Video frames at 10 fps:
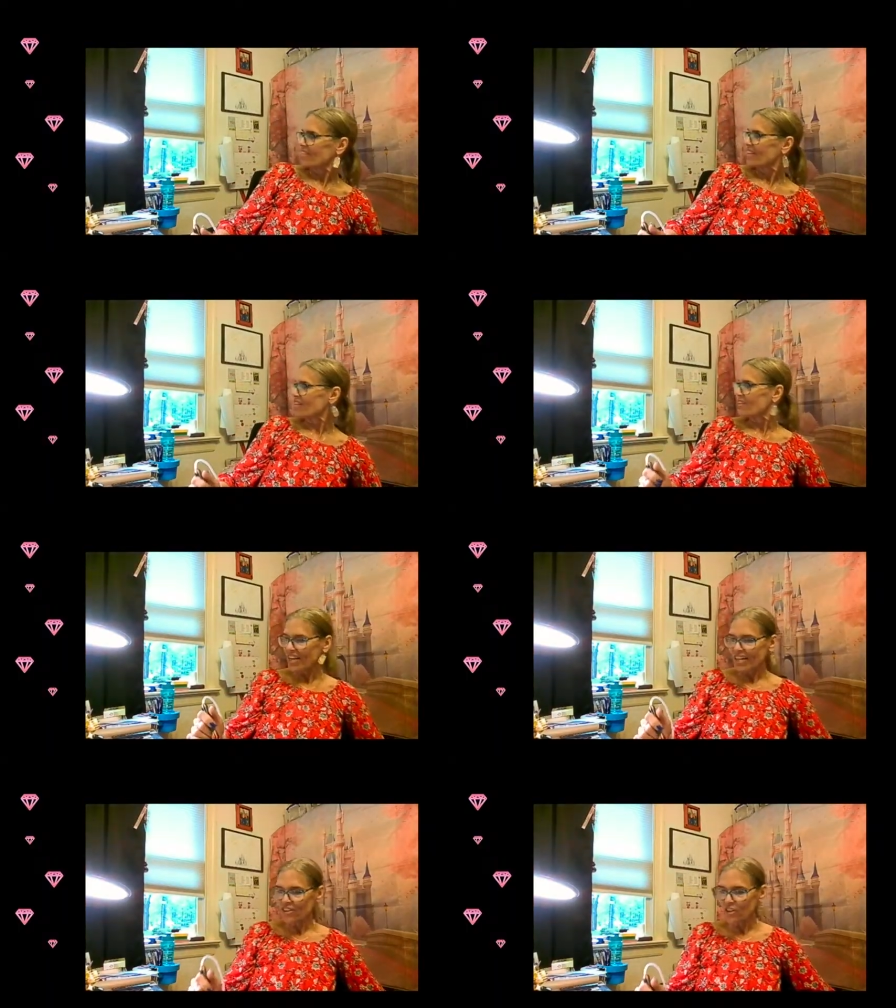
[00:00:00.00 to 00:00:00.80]
There's
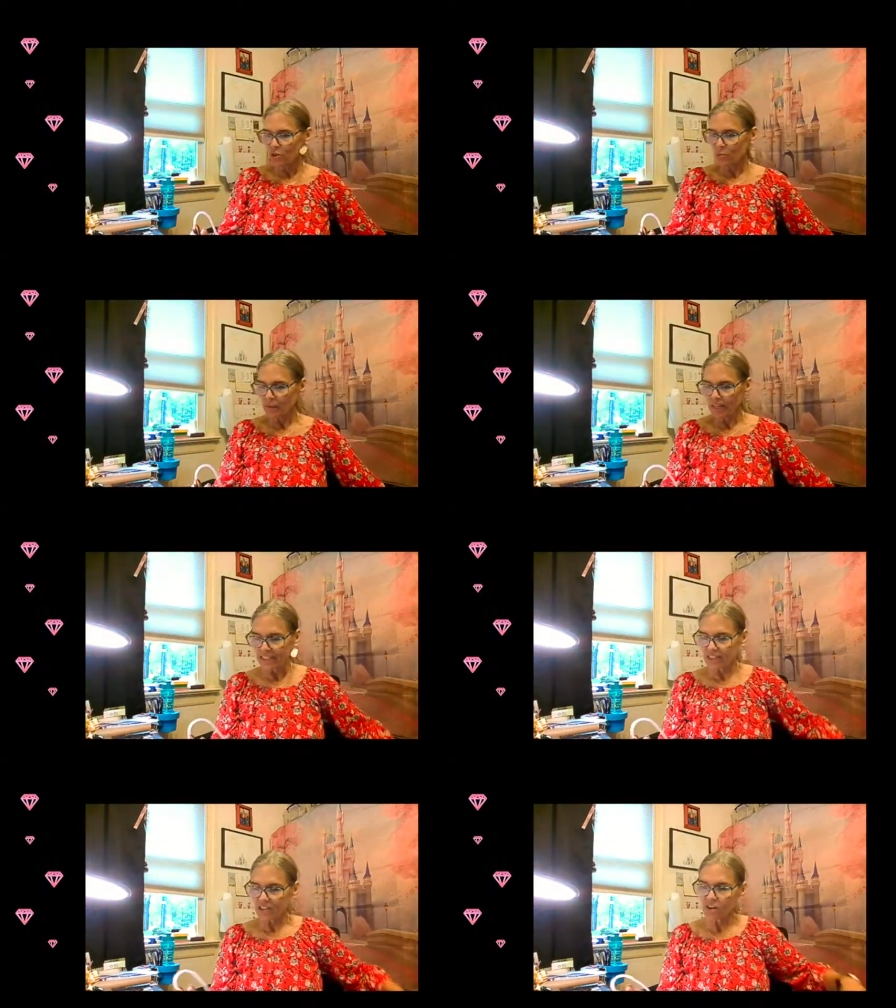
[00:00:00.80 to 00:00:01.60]
a
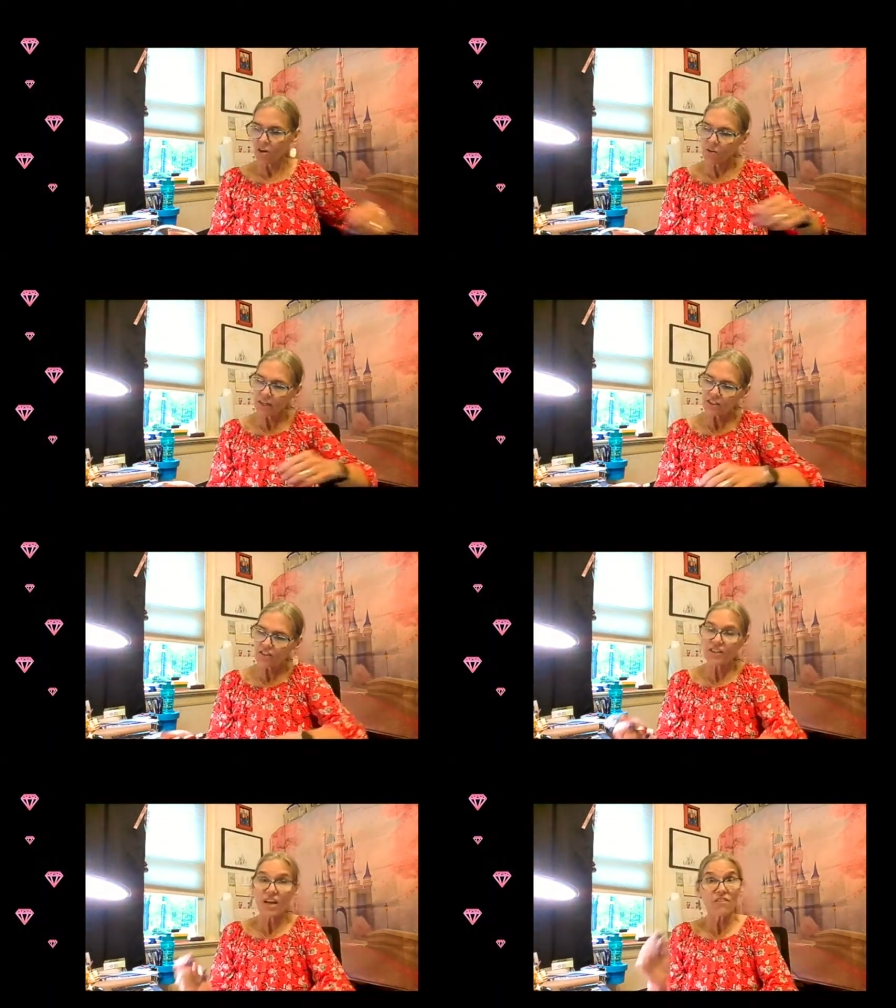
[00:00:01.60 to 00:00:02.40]
2-placer. Oh, I
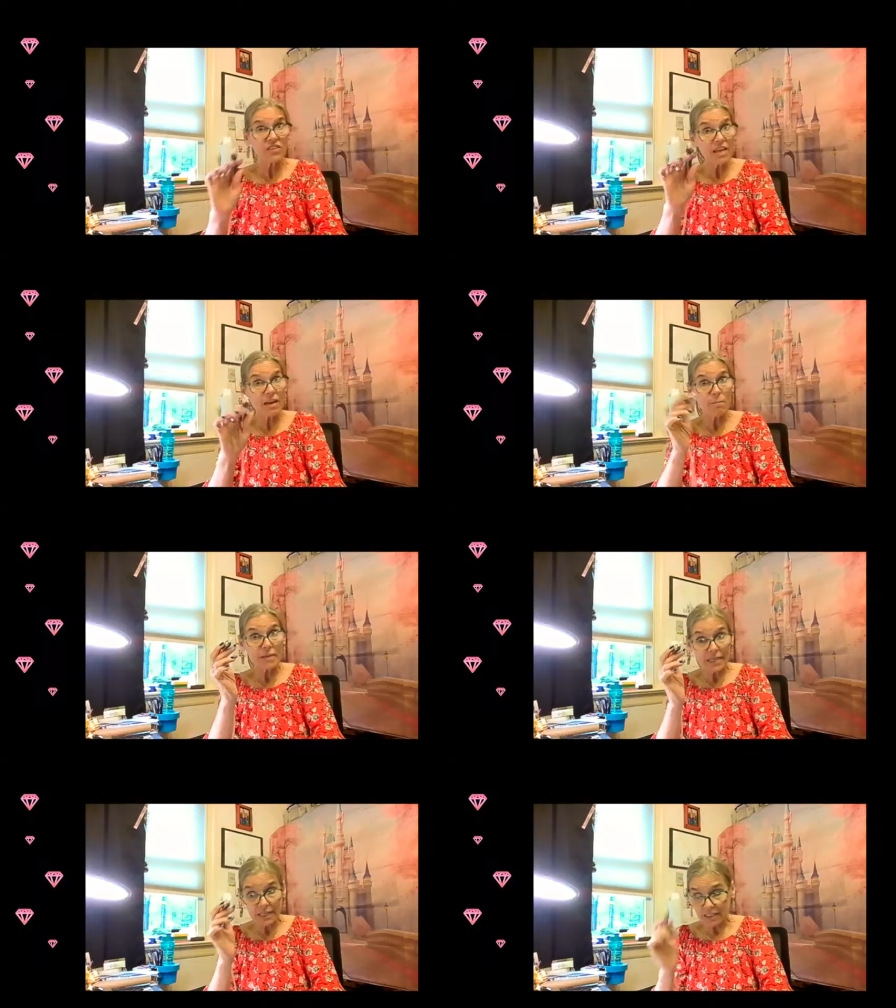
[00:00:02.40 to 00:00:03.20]
turned it off and they
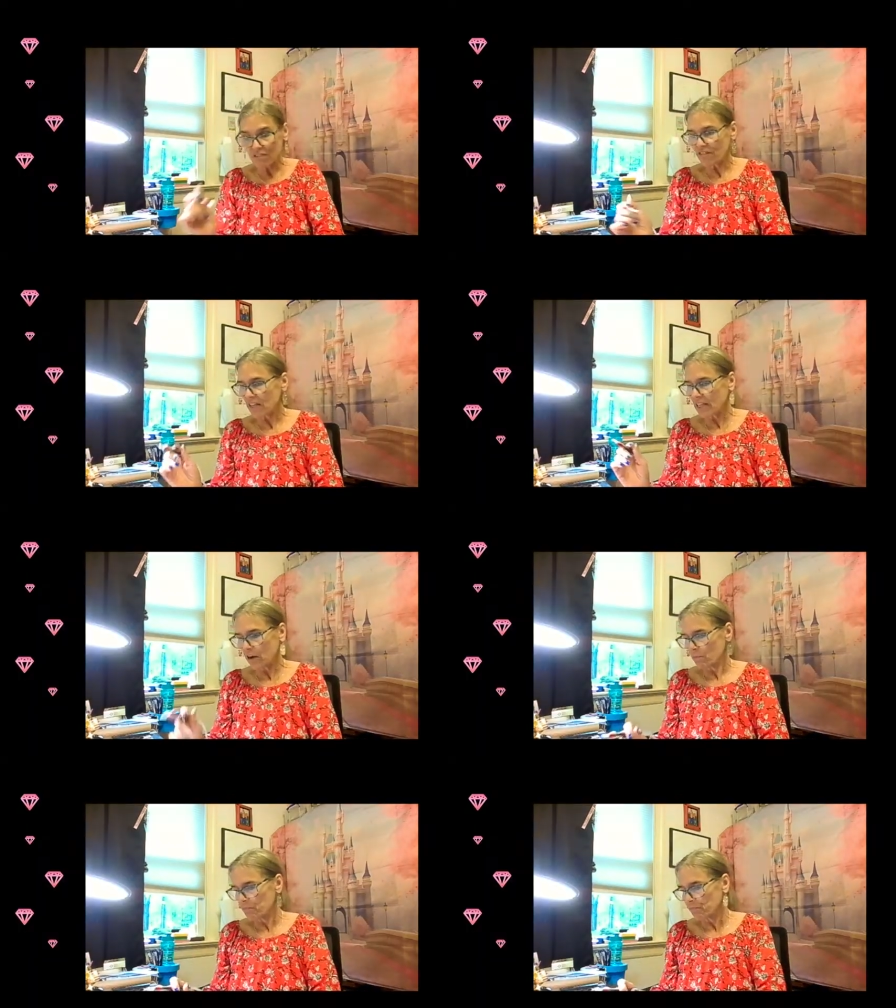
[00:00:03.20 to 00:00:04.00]
immediately fell
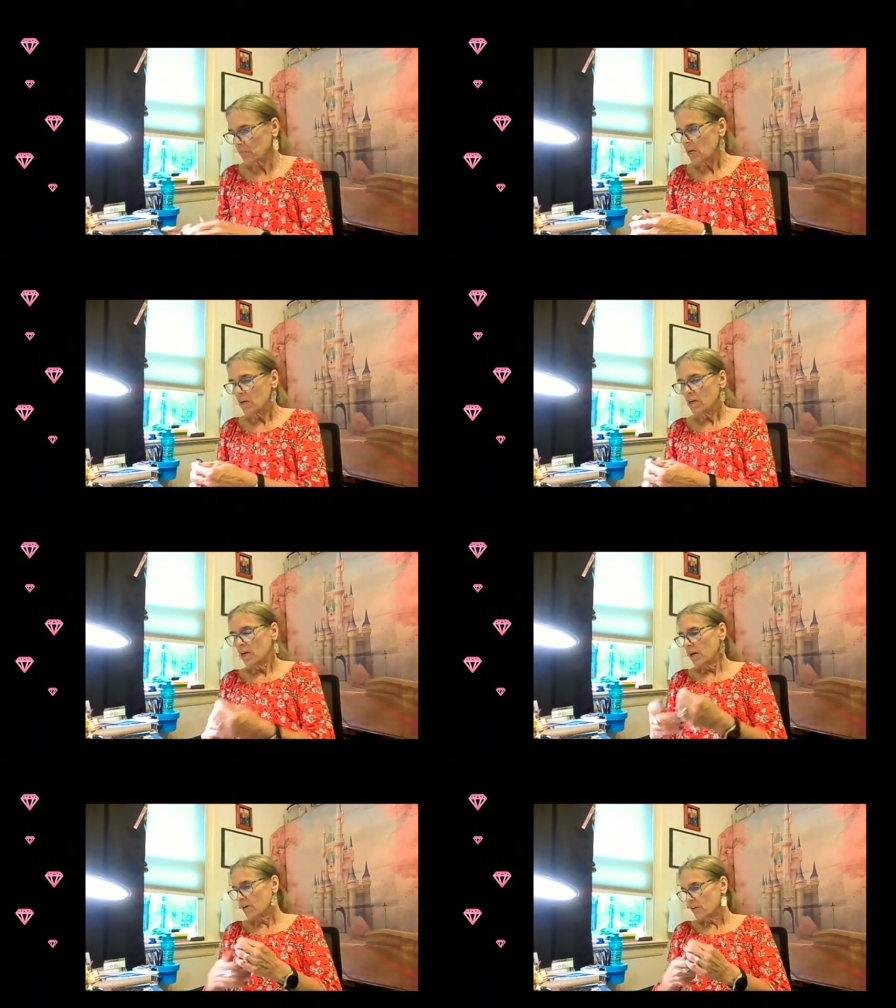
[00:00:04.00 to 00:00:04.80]
out.
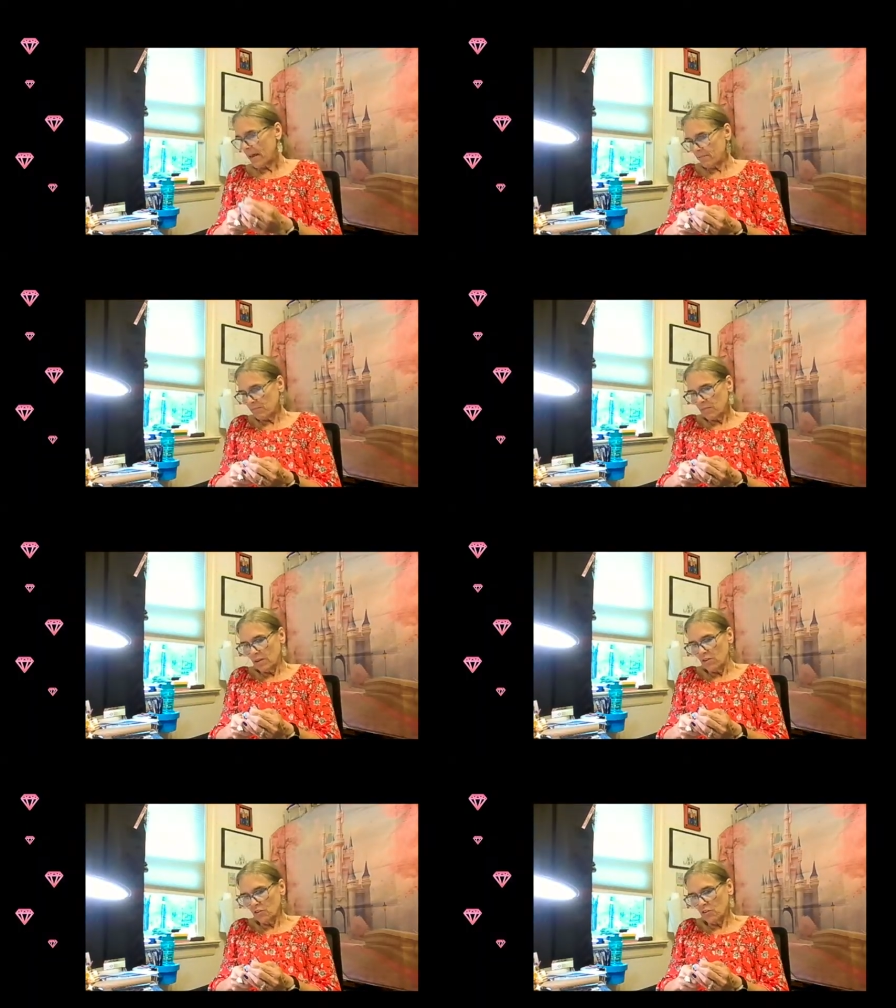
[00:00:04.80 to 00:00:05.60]
Okay,
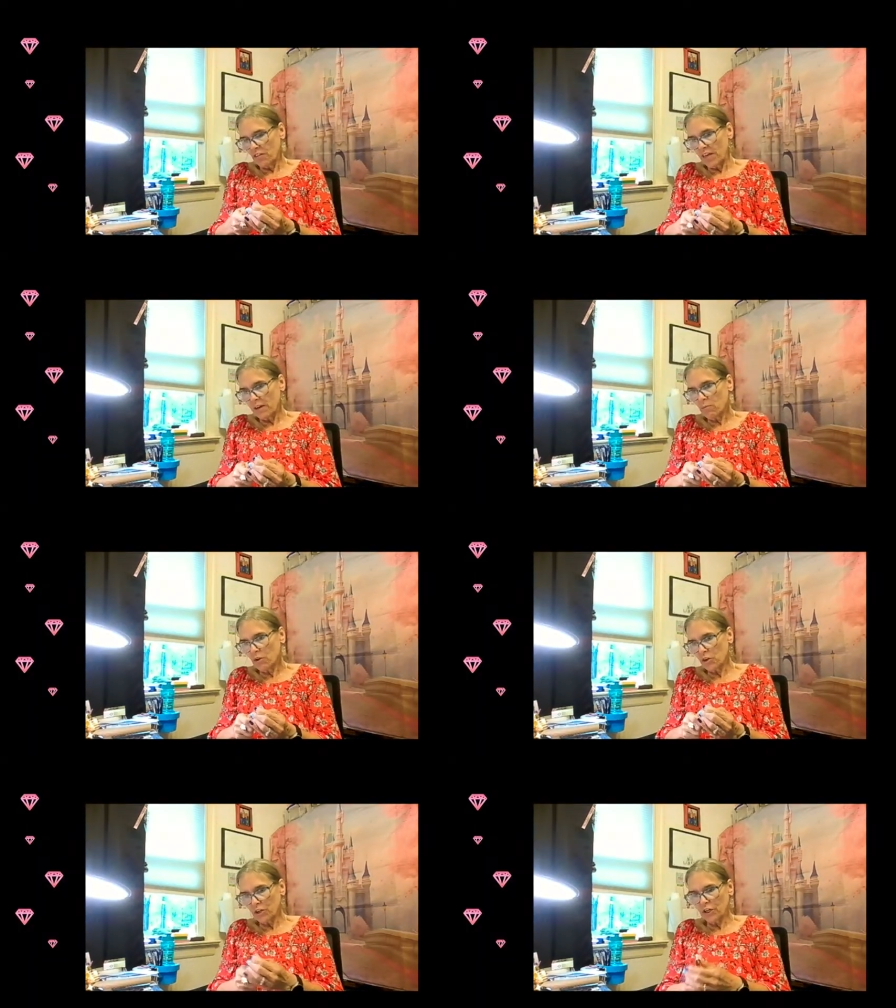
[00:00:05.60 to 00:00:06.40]
so then
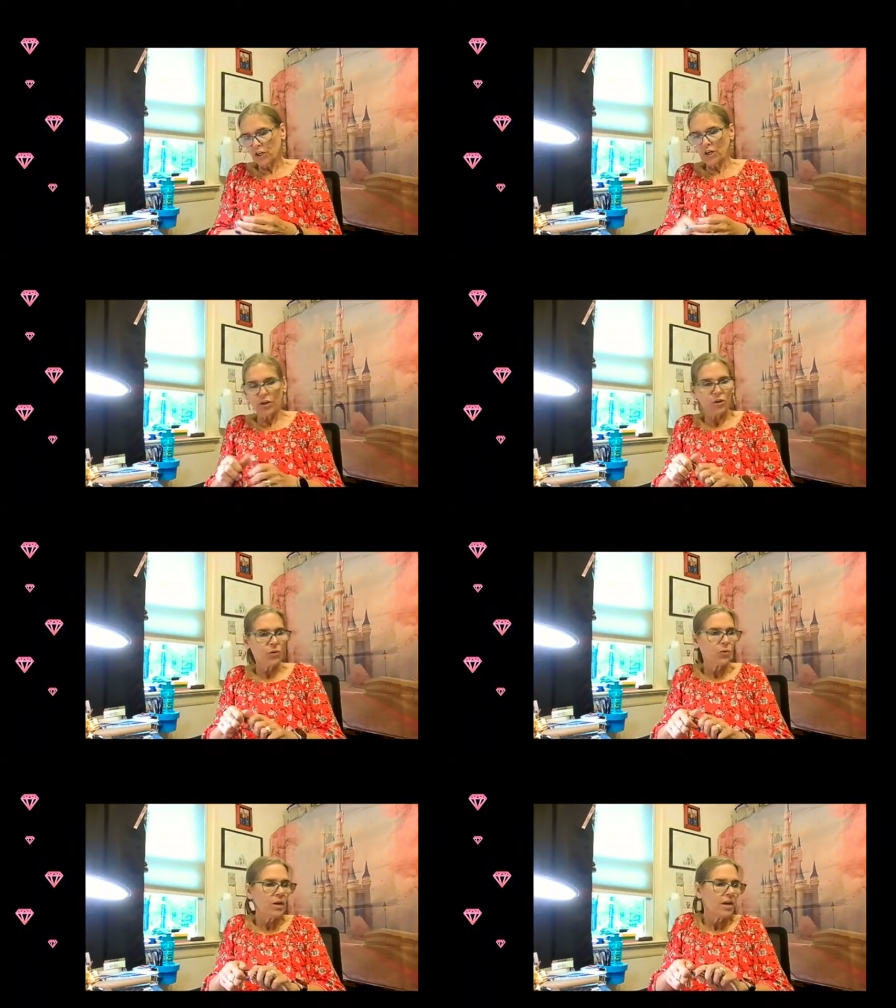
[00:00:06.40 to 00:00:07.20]
we're going to
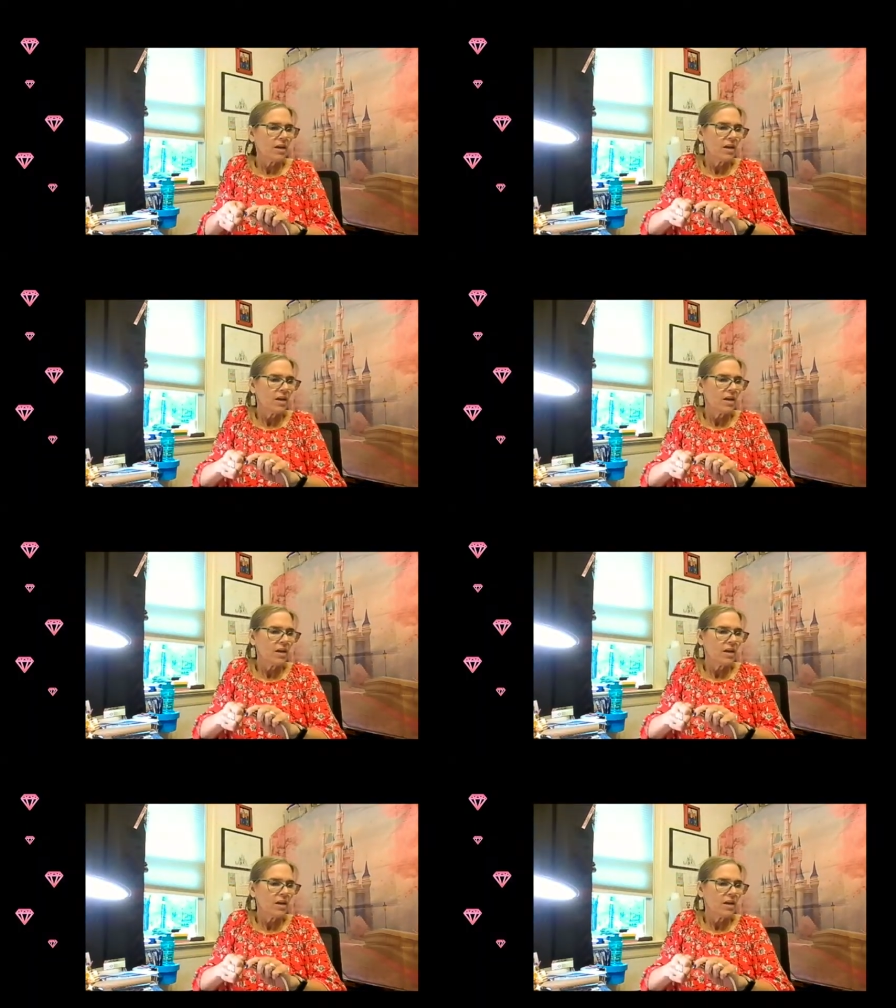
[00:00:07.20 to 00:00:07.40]
go.